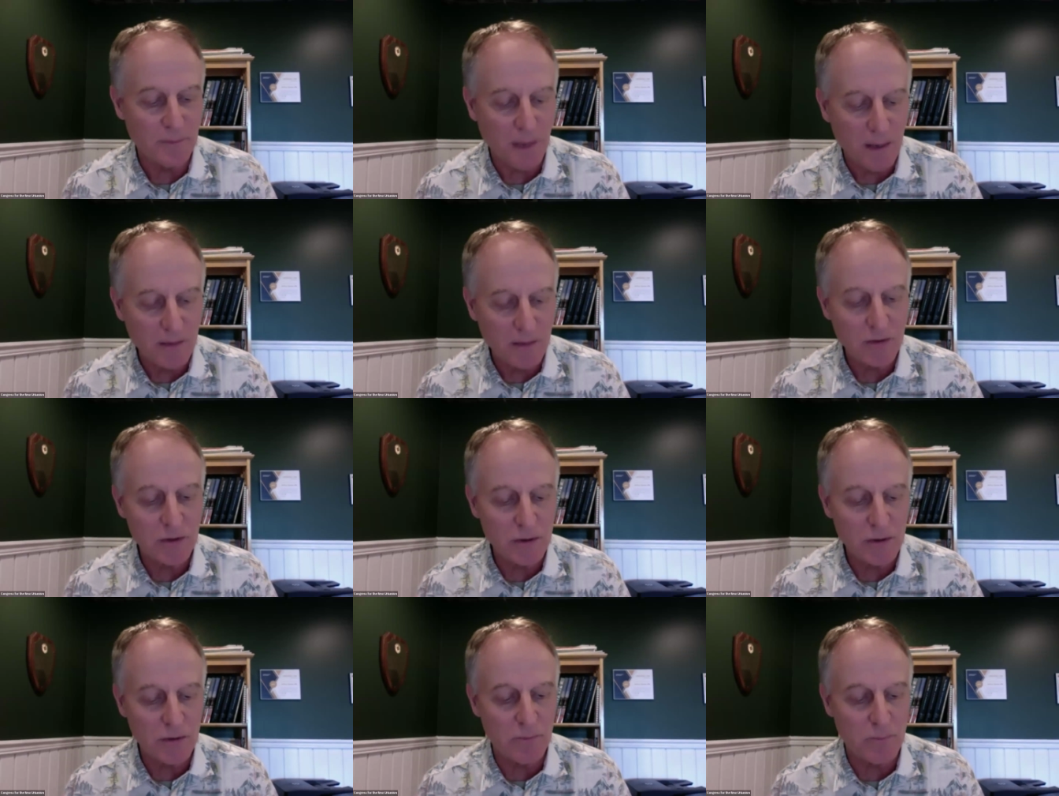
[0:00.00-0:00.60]

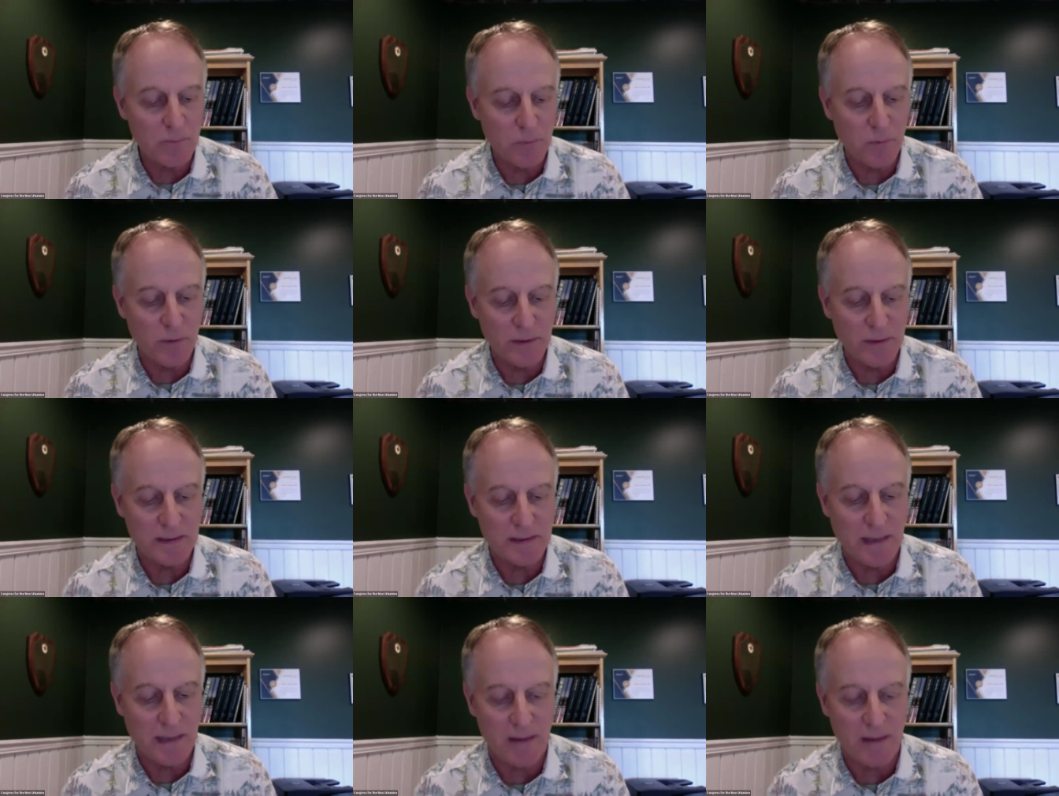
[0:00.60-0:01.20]
Shoup
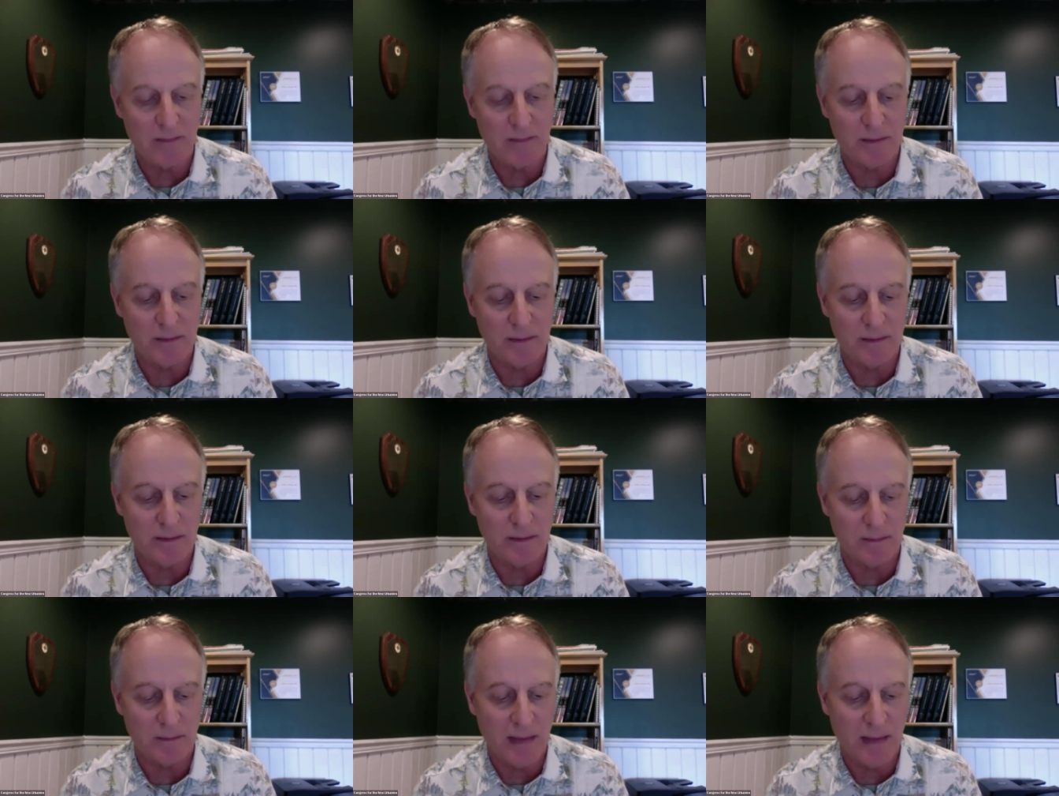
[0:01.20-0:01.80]
points out that
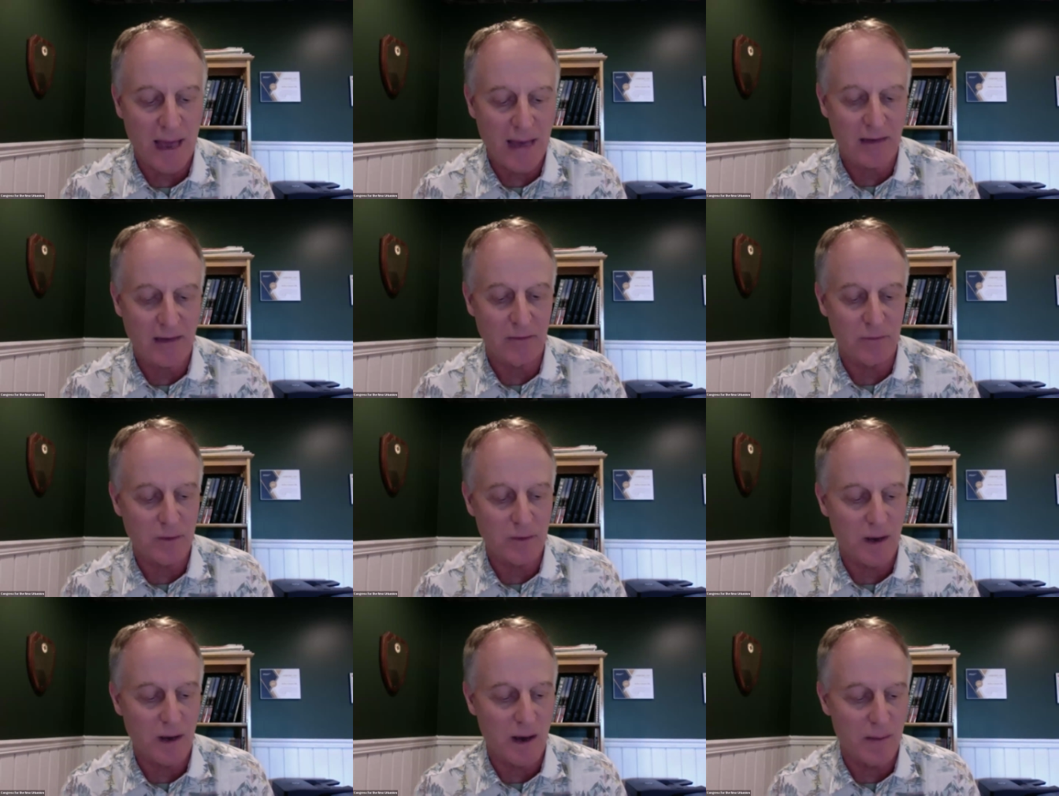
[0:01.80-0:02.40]
the lack
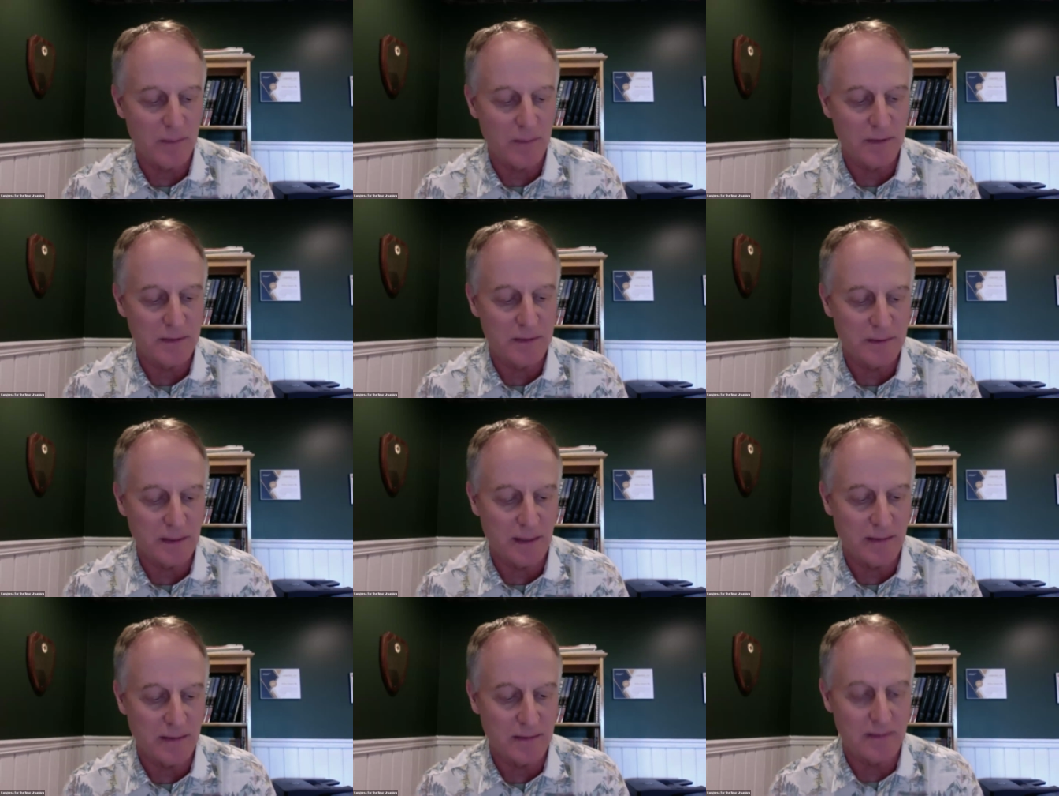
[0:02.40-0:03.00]
of common
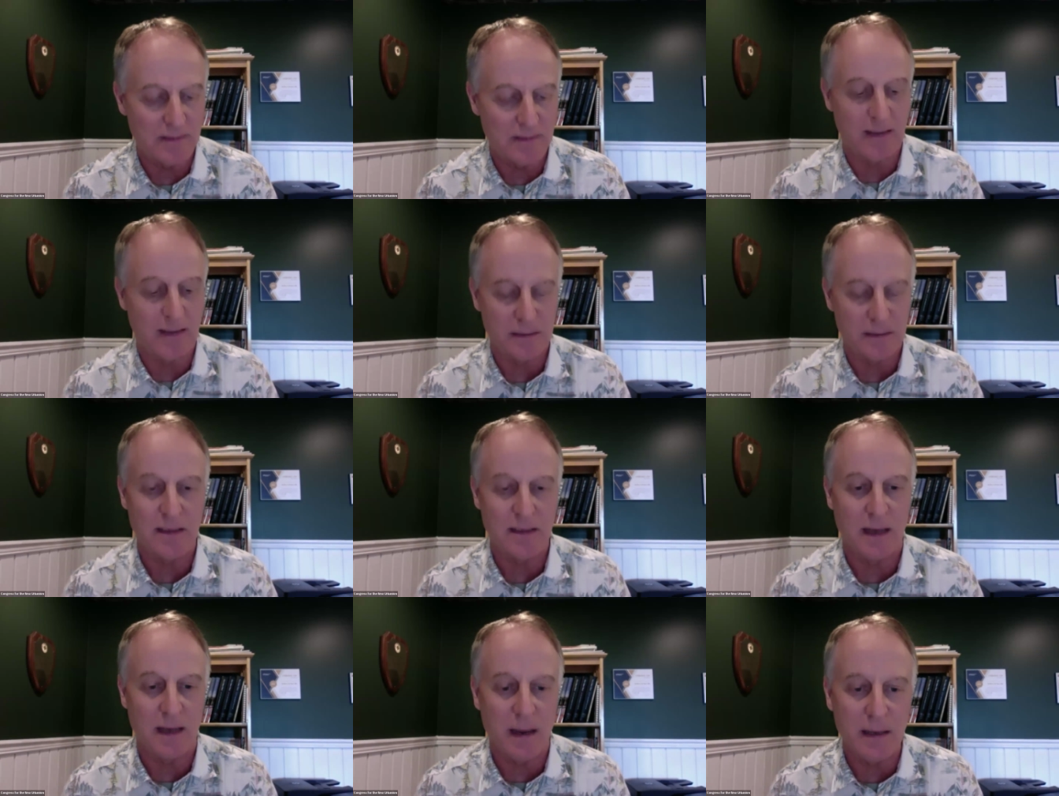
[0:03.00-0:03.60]
sense and
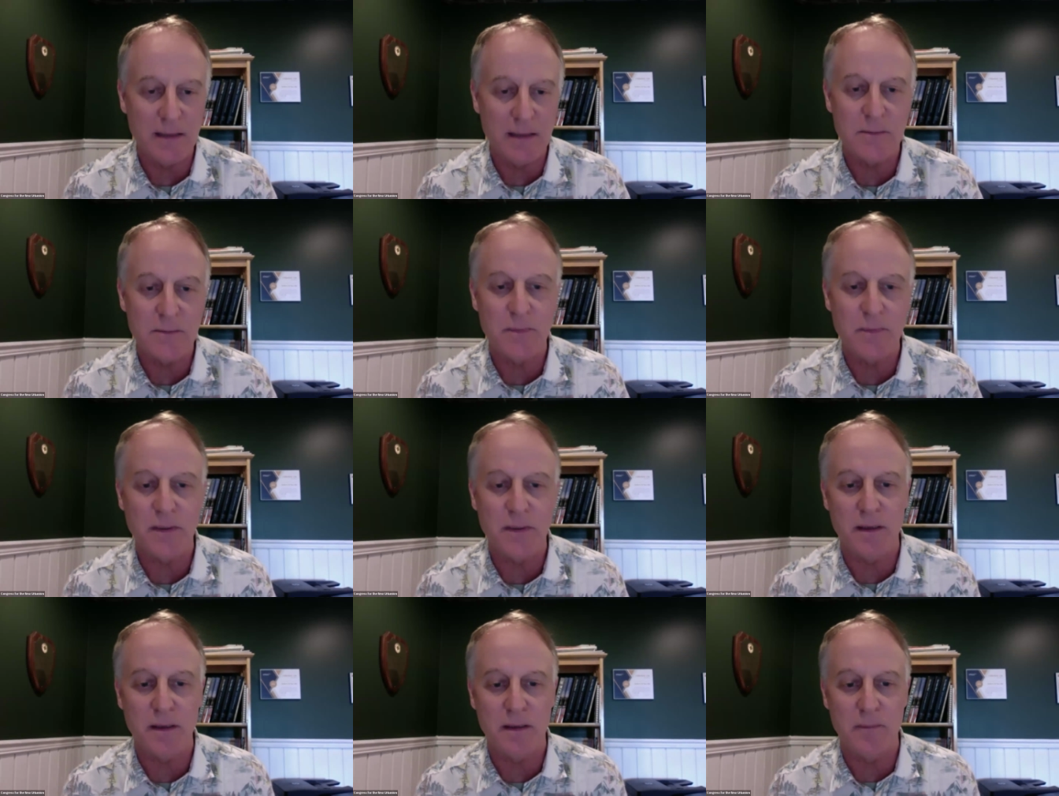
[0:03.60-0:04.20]
science
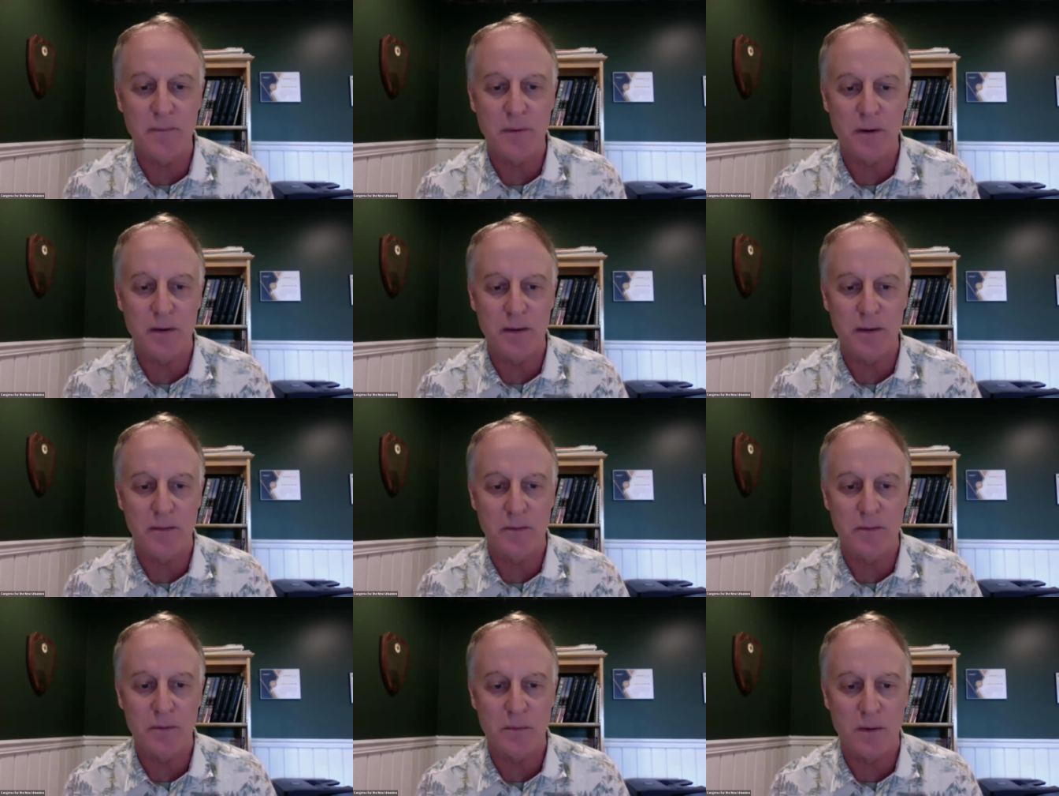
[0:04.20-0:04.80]
behind
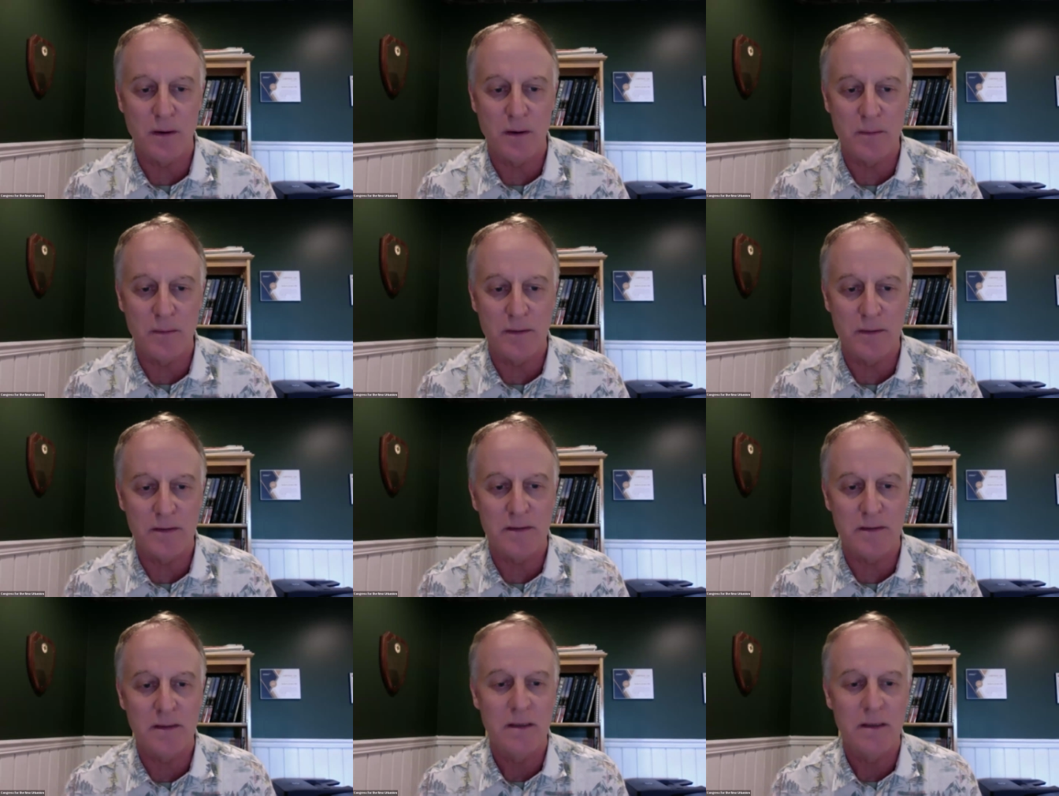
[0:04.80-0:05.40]
parking
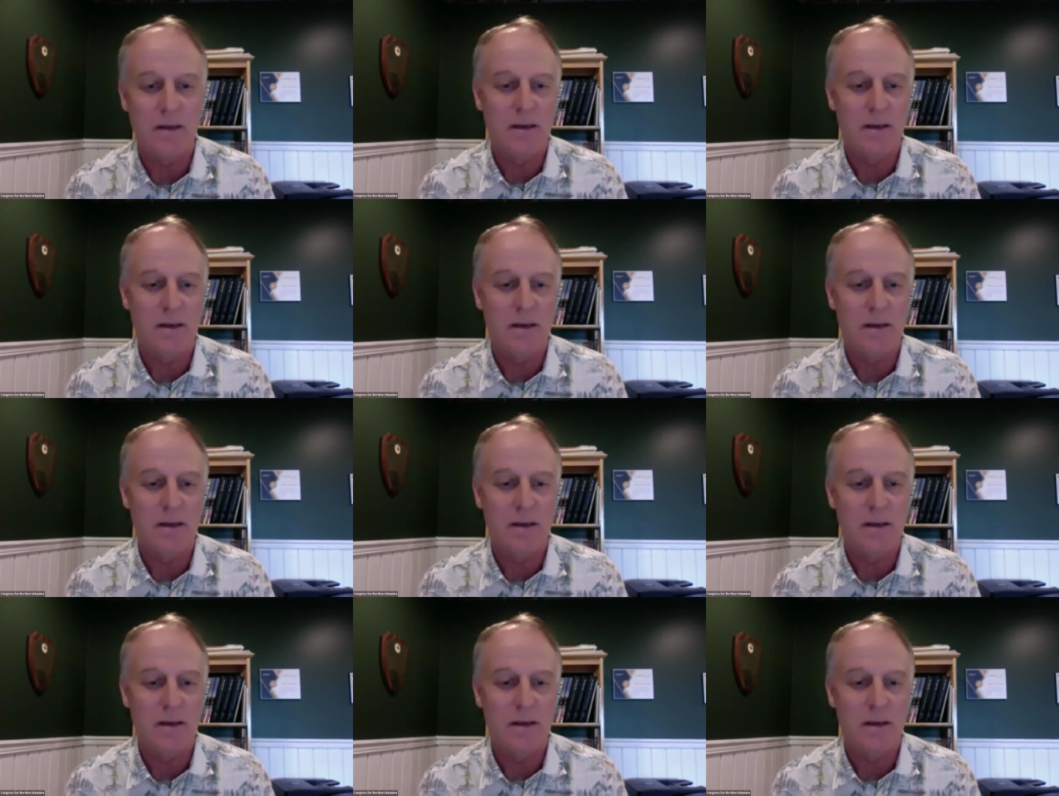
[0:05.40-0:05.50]
requirements.